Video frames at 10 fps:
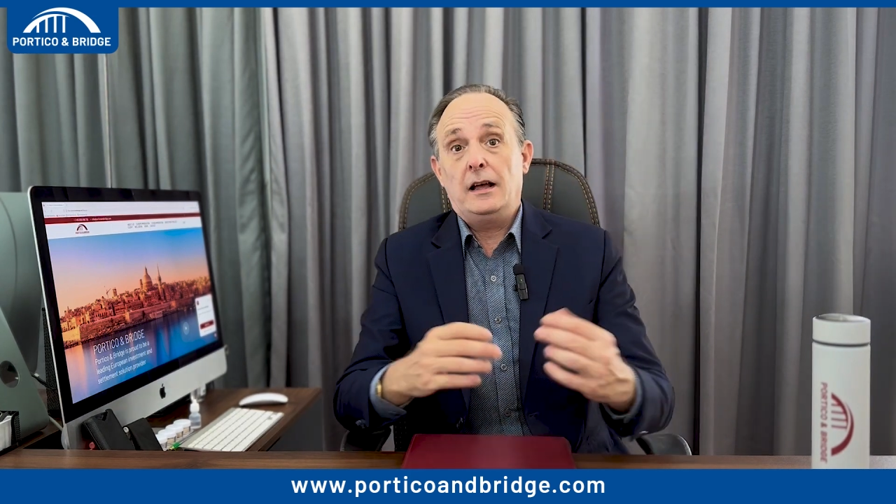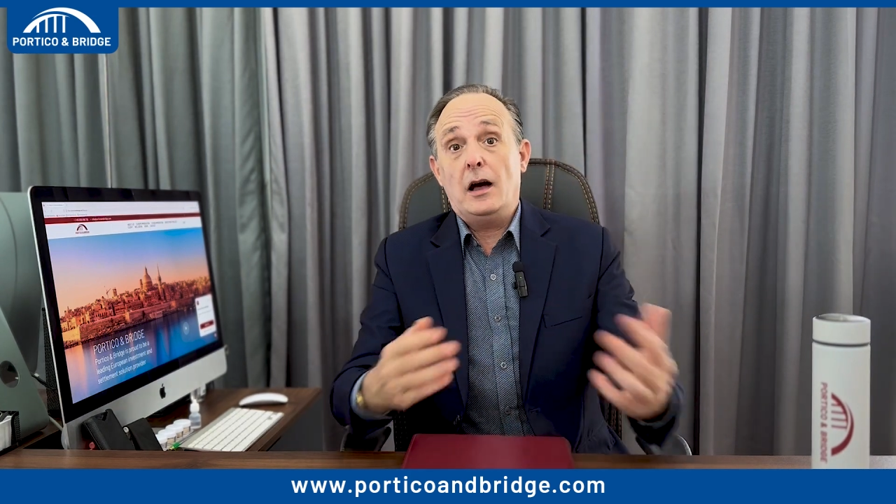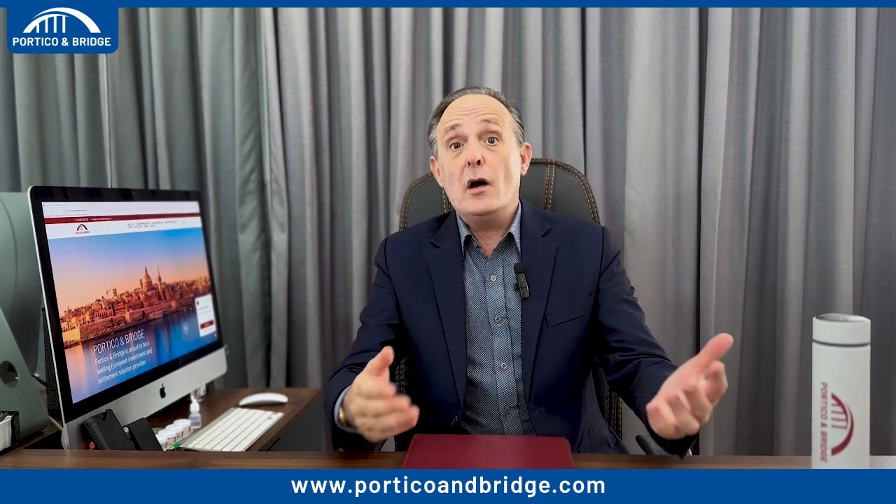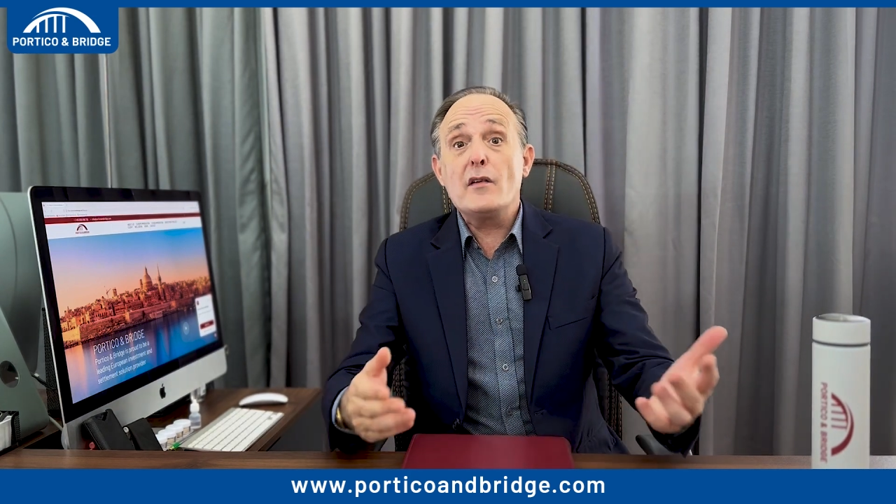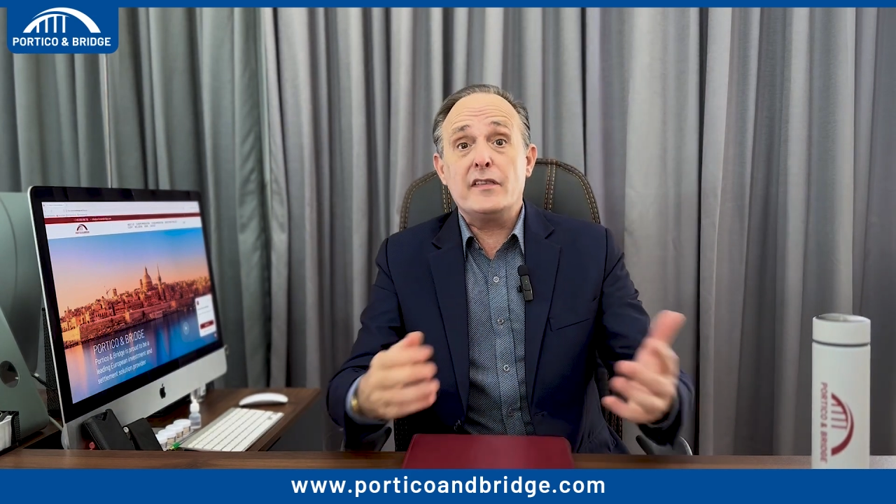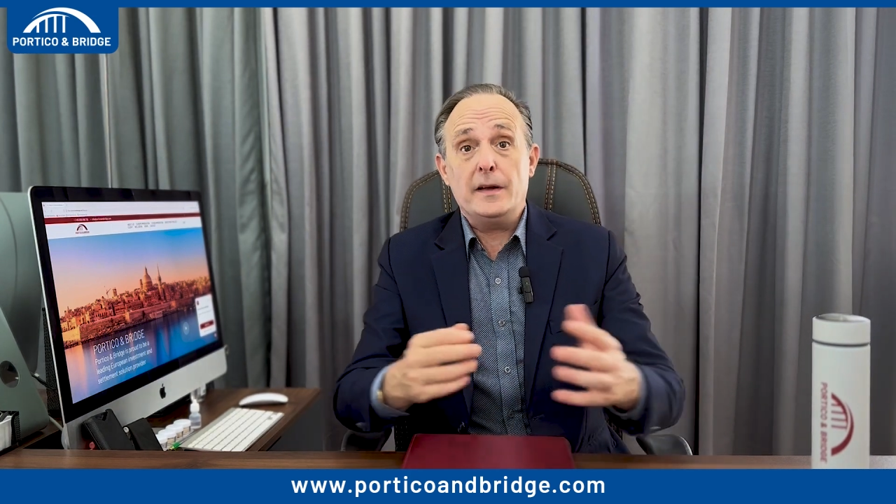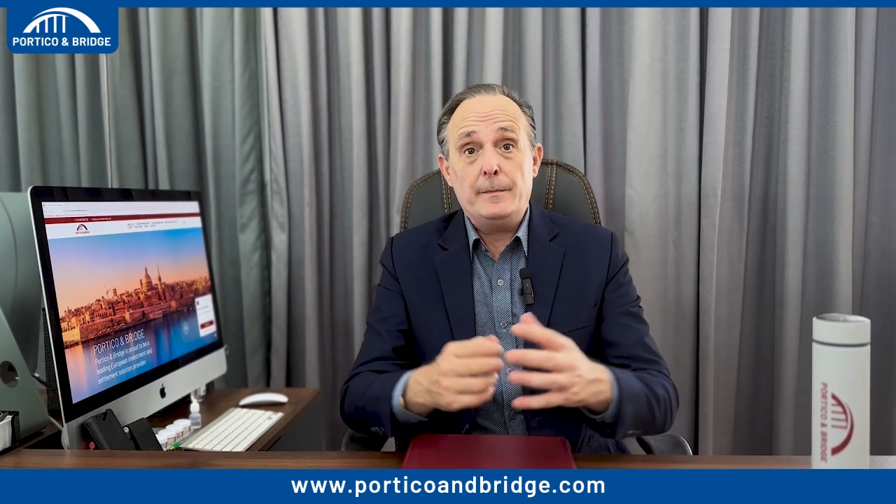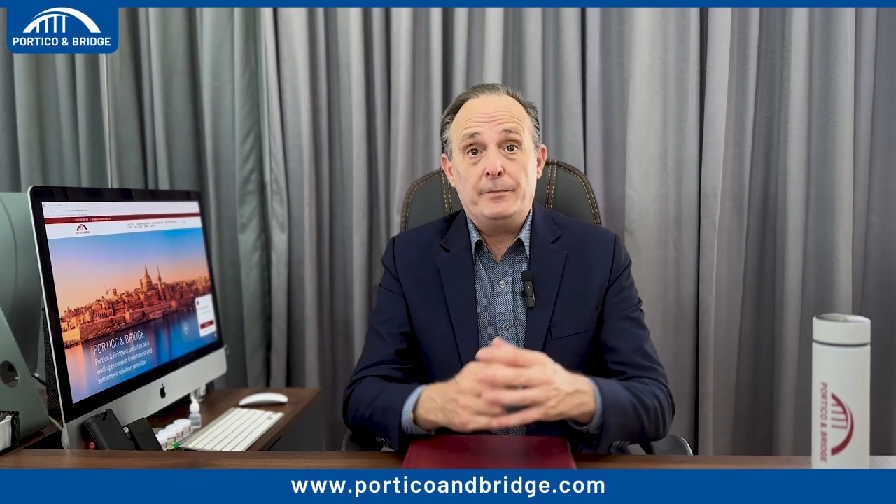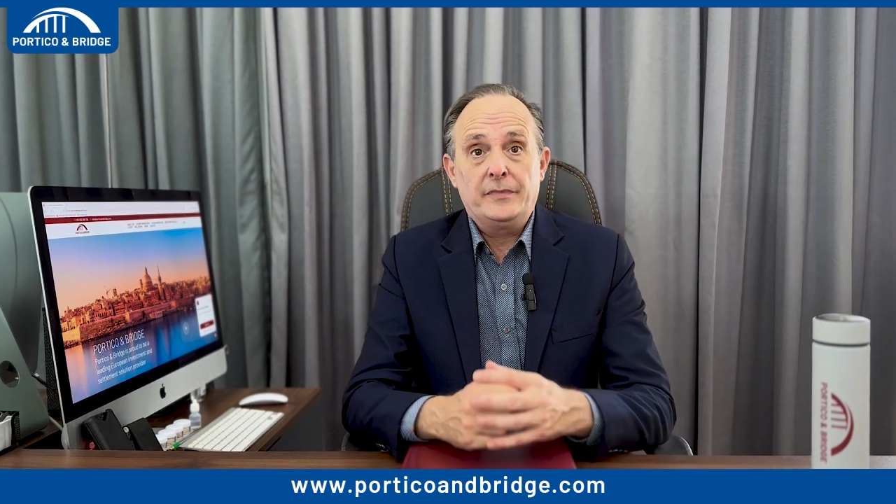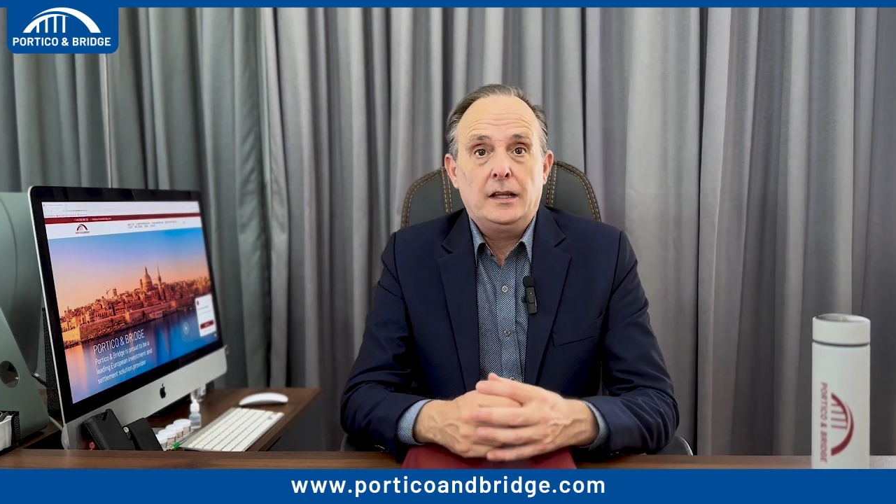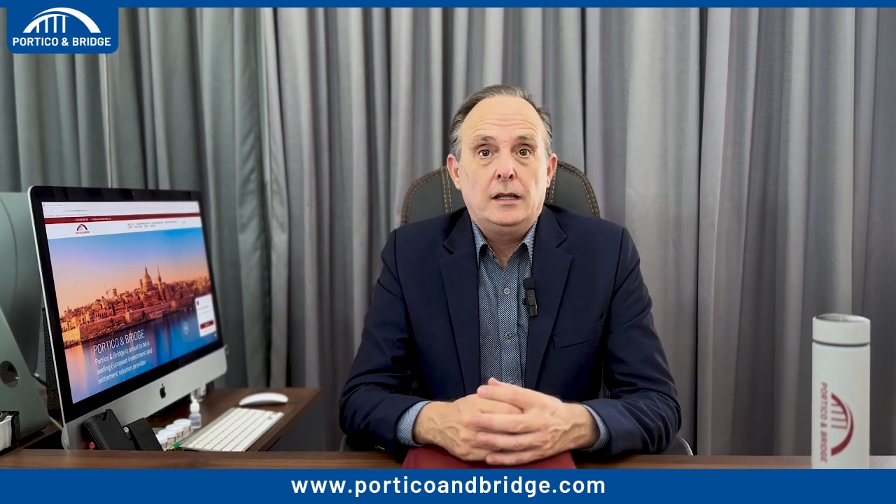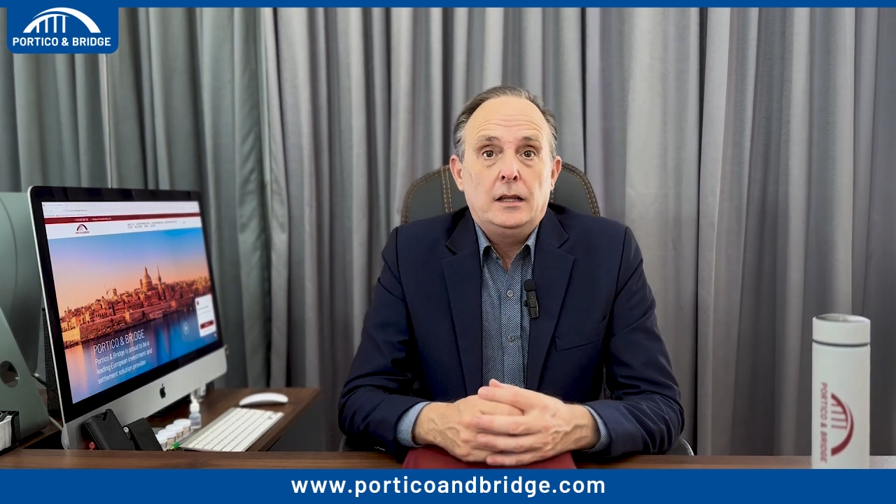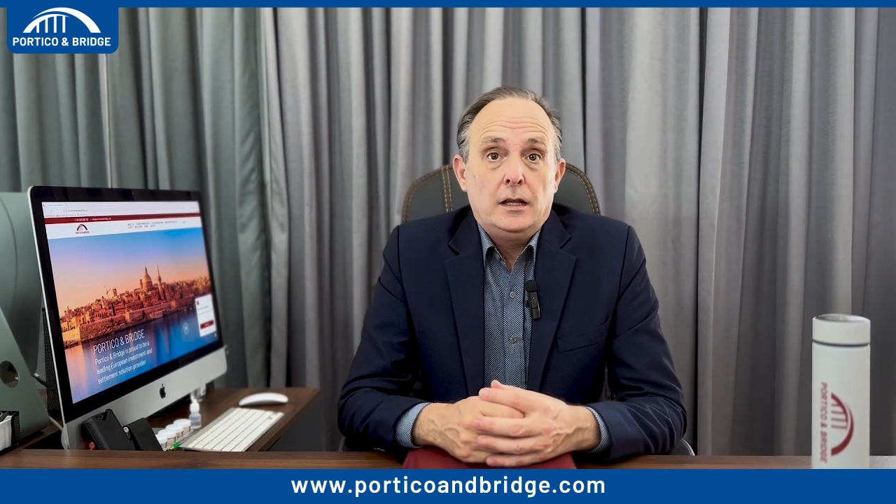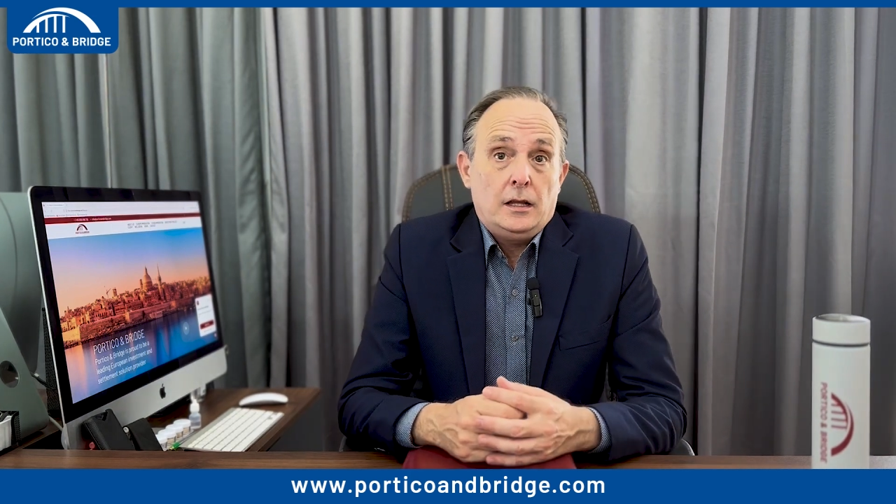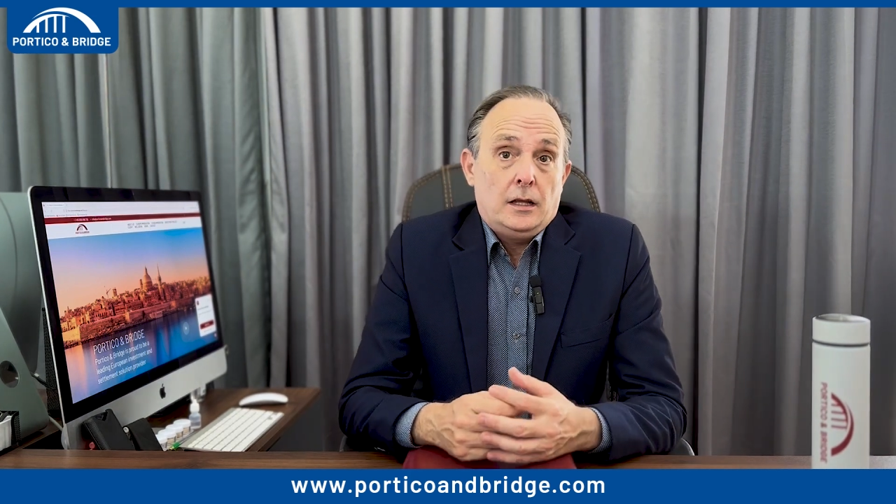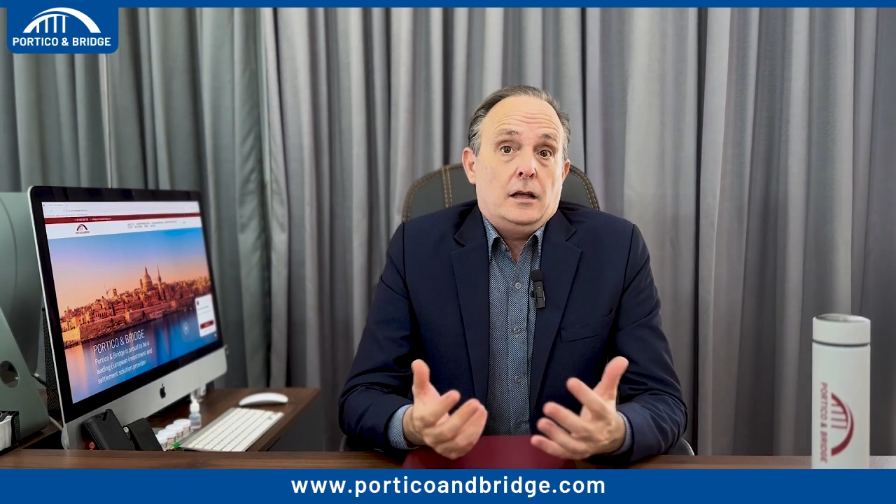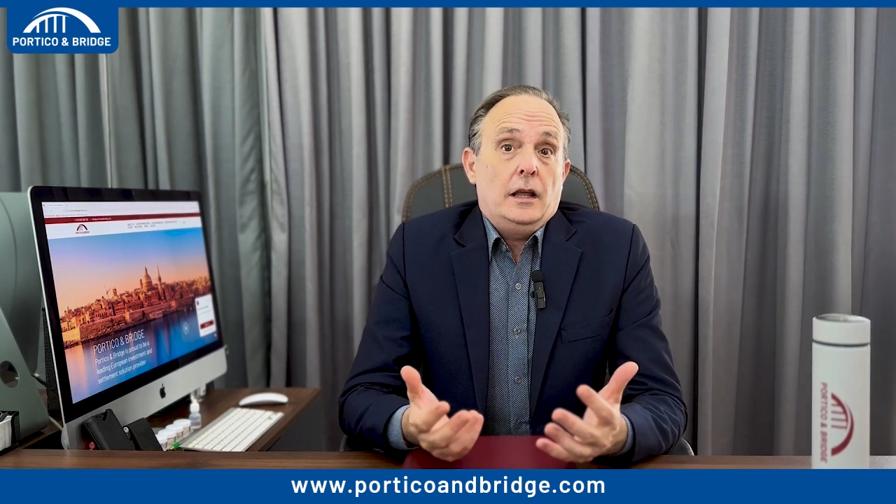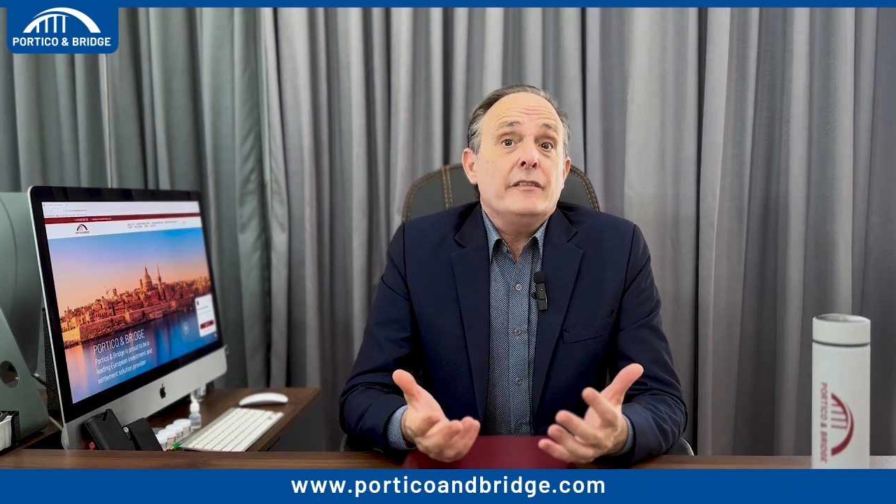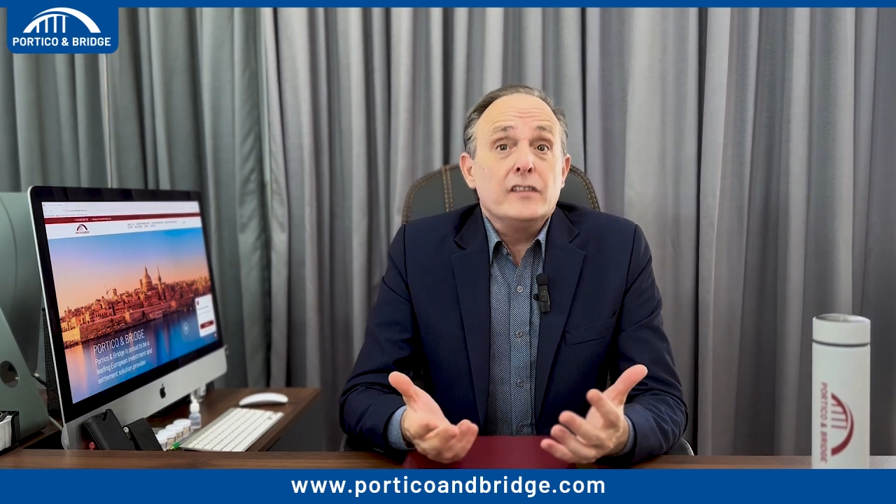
However, if